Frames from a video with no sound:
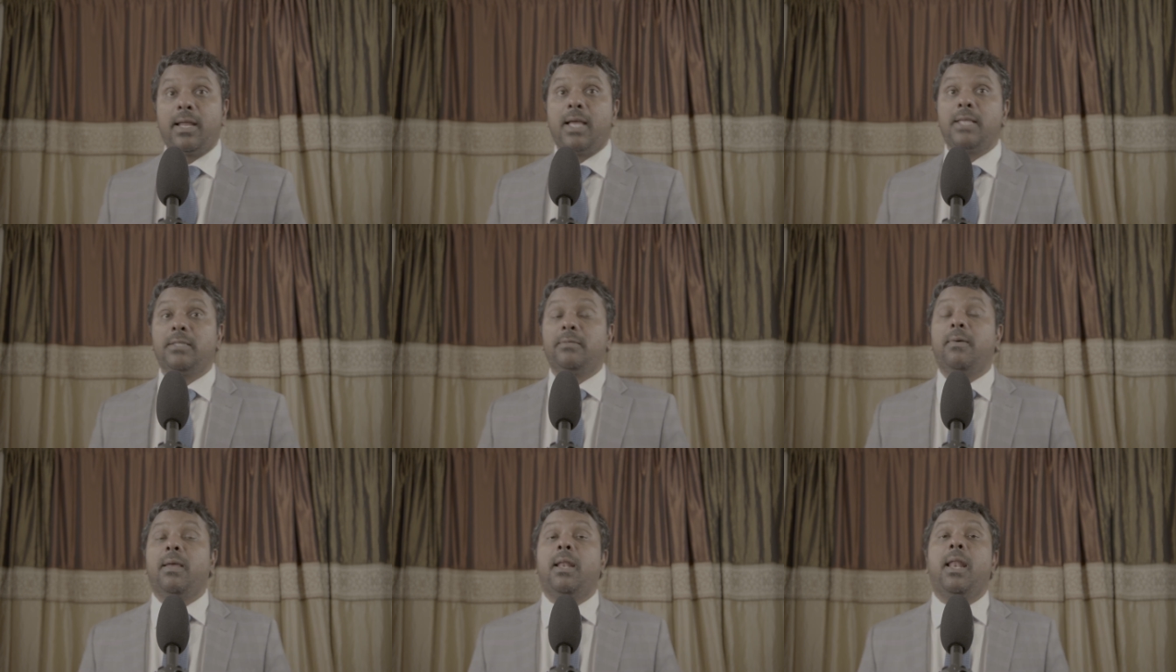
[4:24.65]

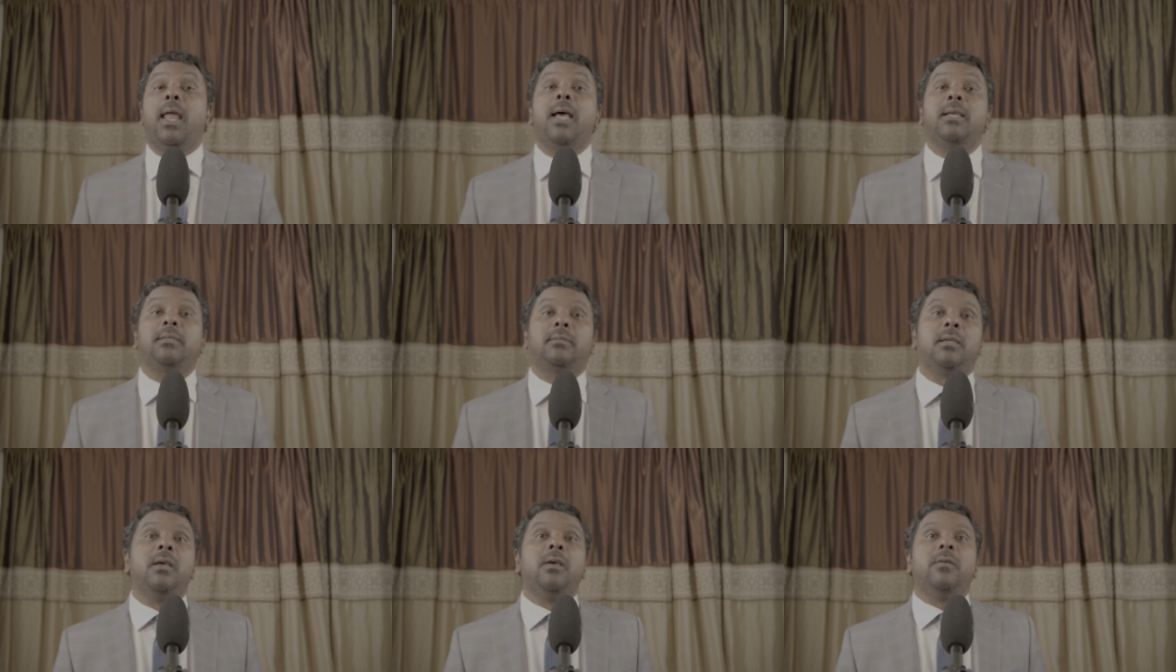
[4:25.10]
as well
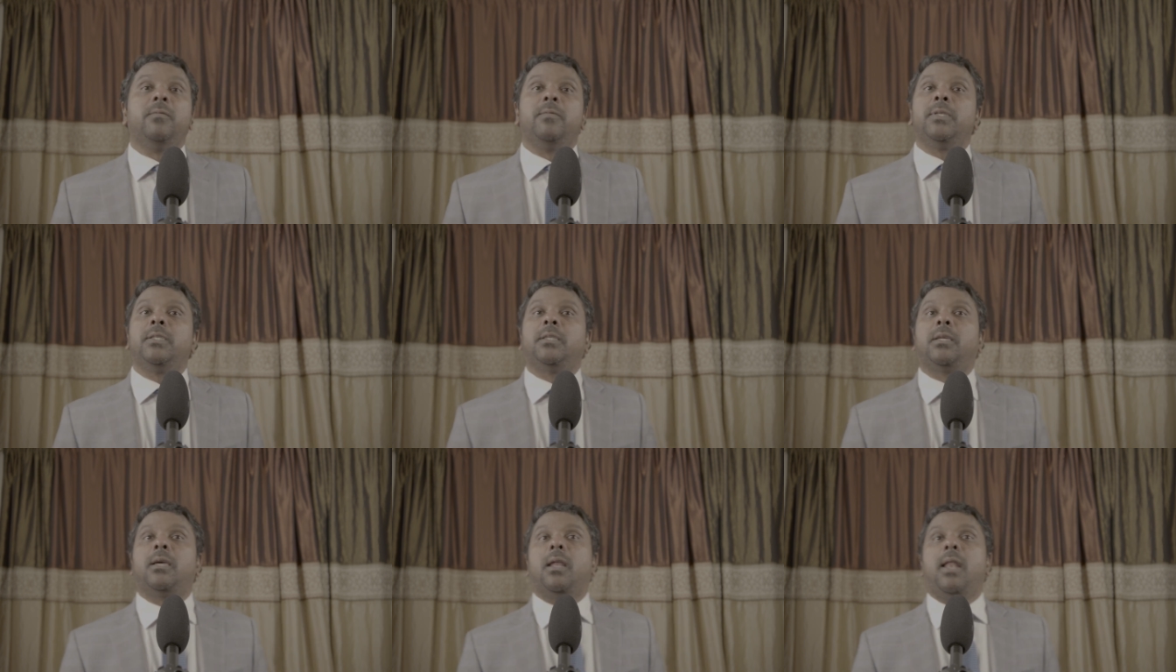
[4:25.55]
as
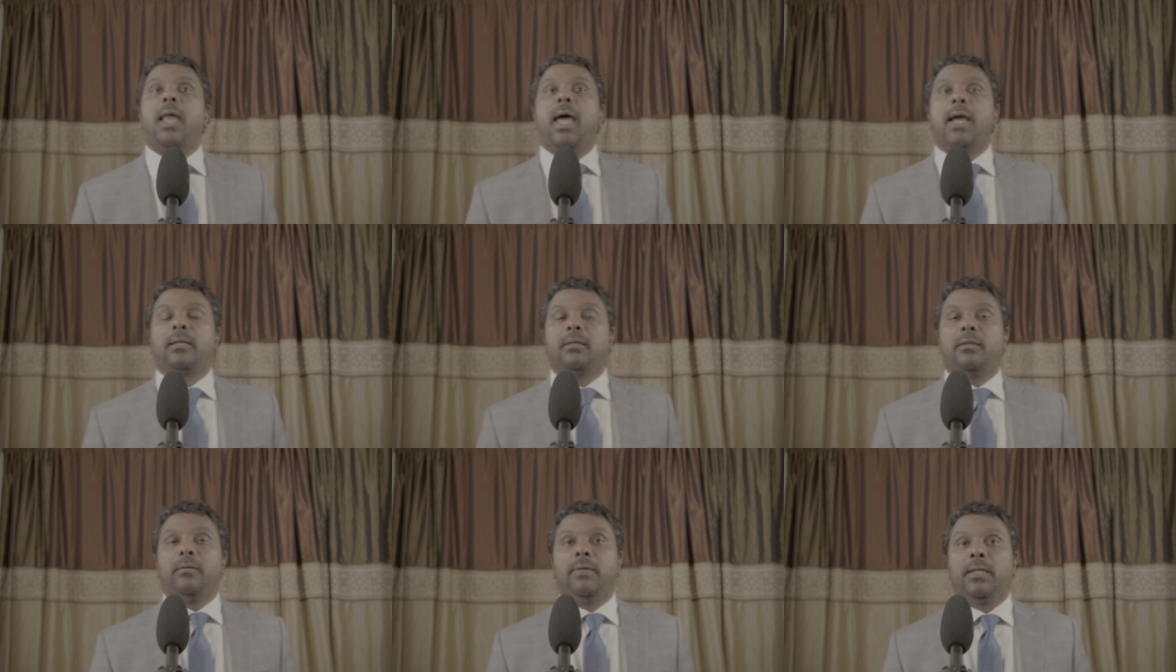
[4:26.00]
physical
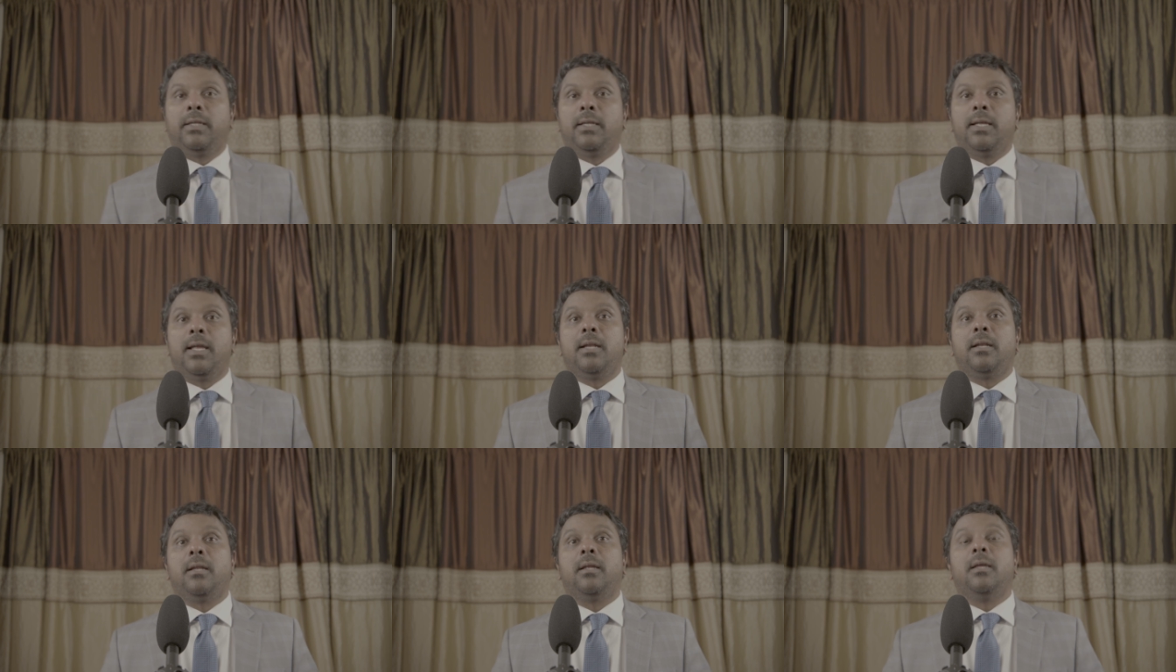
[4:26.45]
activity
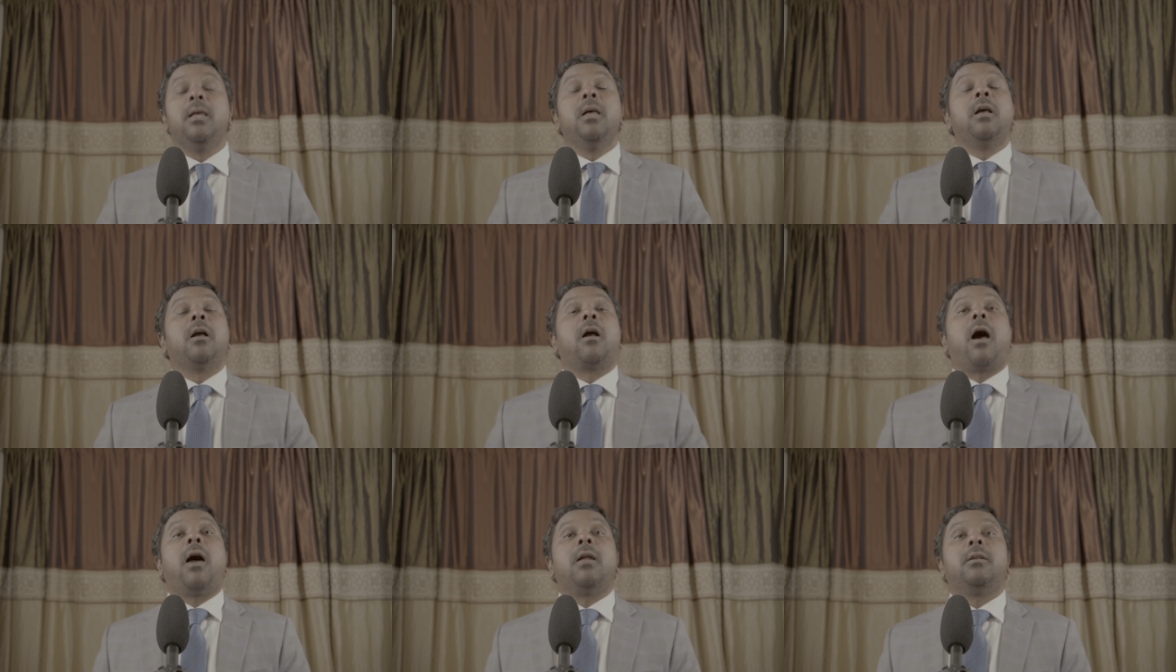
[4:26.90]
and
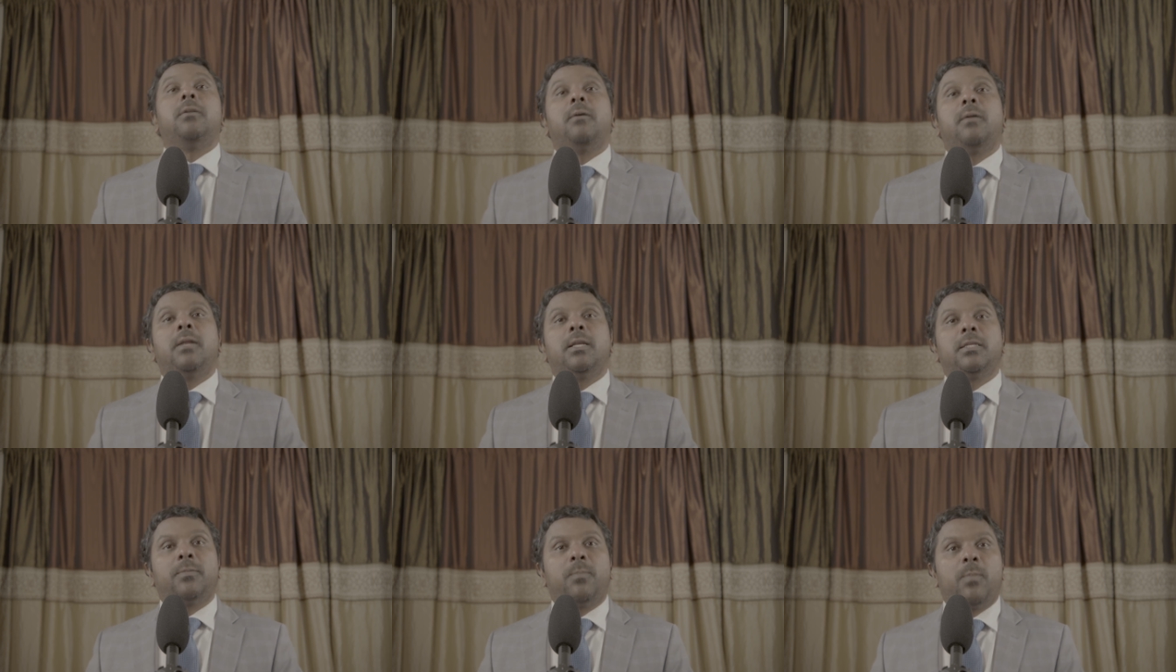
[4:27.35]

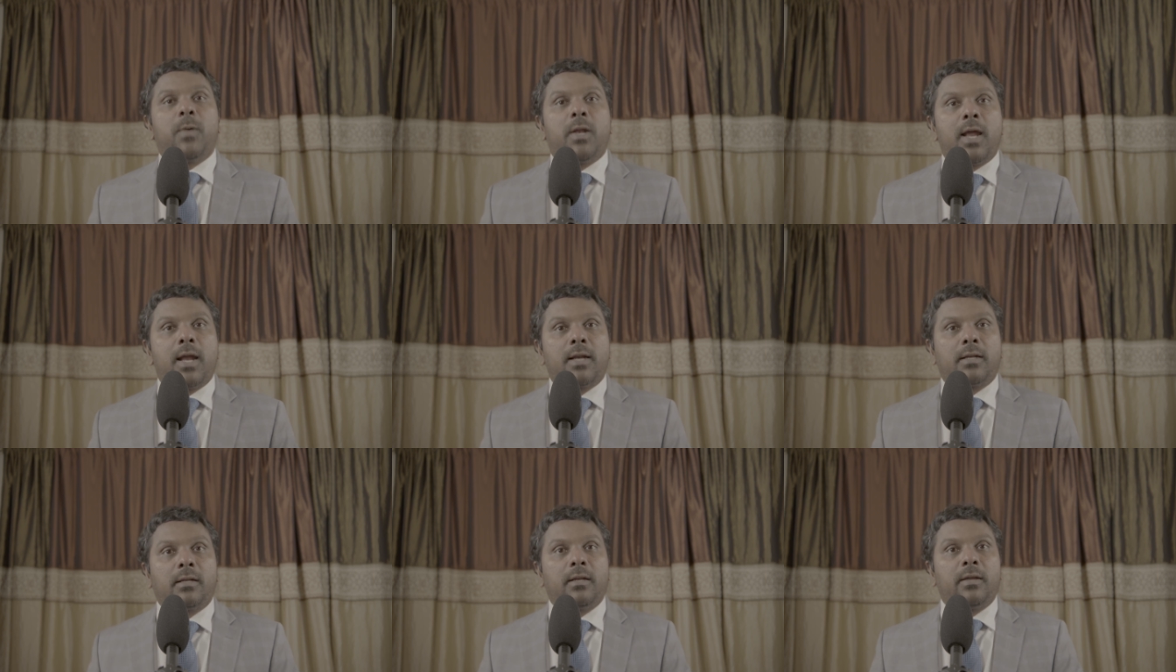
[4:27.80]

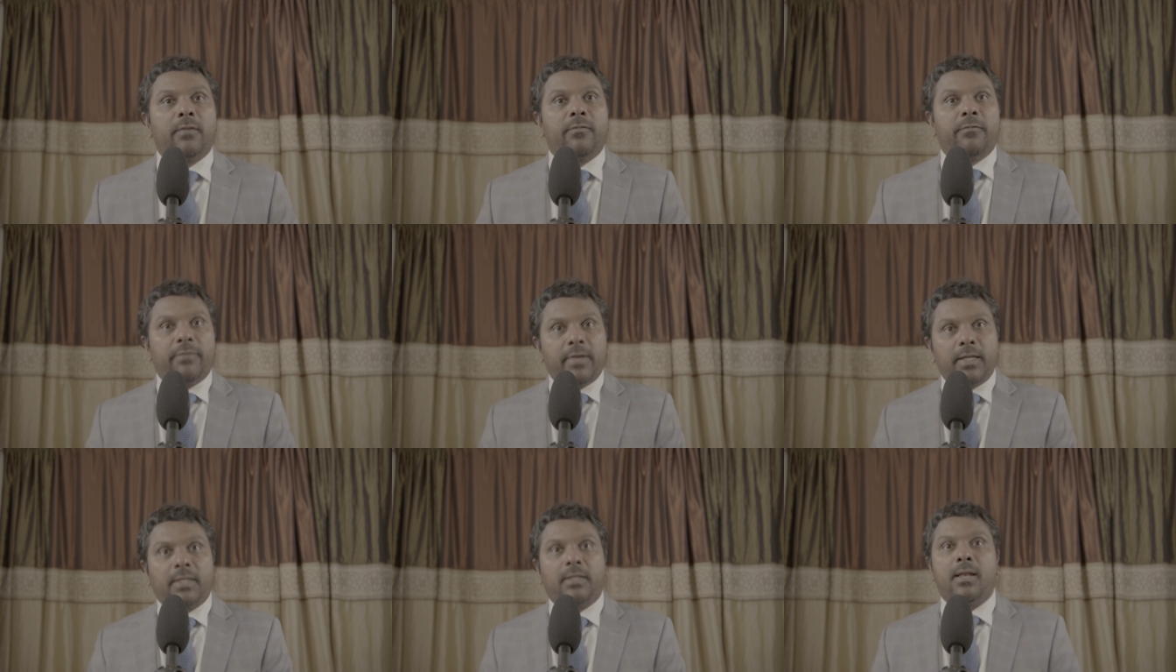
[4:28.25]
cardiorespiratory
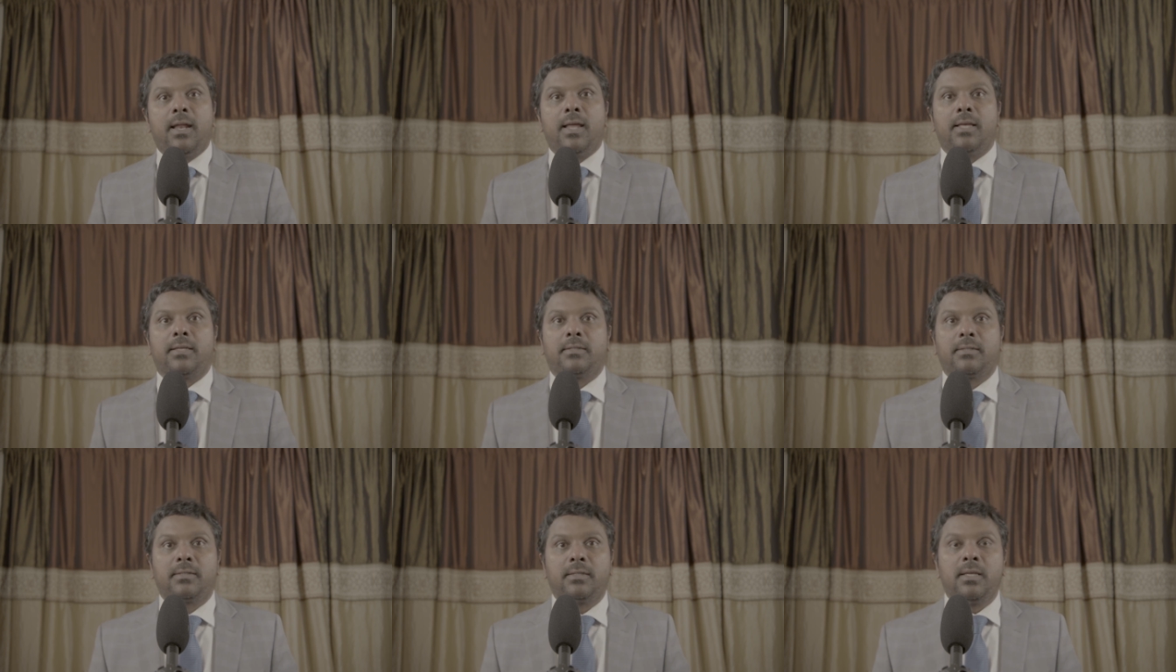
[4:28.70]

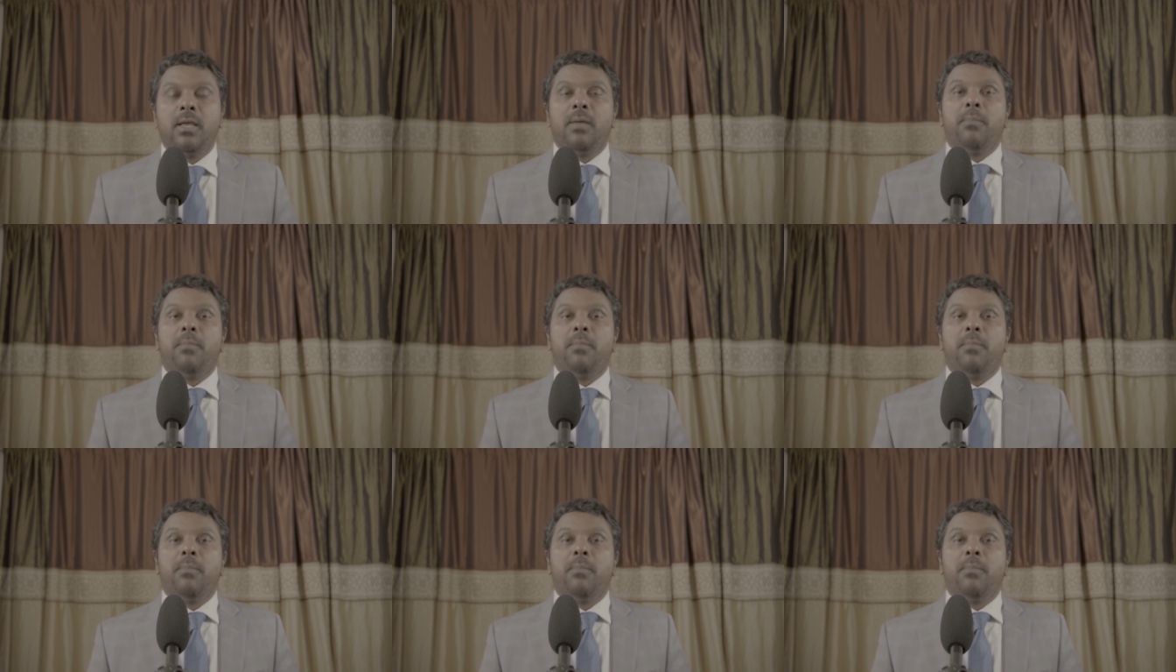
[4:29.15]
fitness,